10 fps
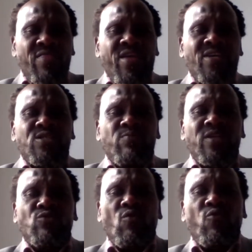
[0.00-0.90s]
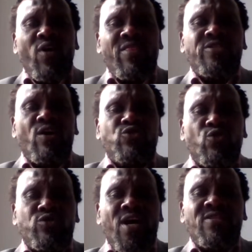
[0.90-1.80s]
the assessment of whether child
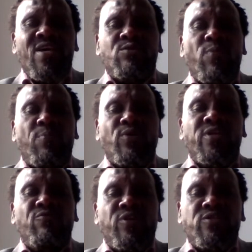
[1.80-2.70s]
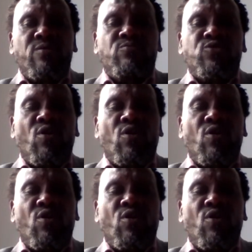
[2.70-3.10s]
soldiers as purported victims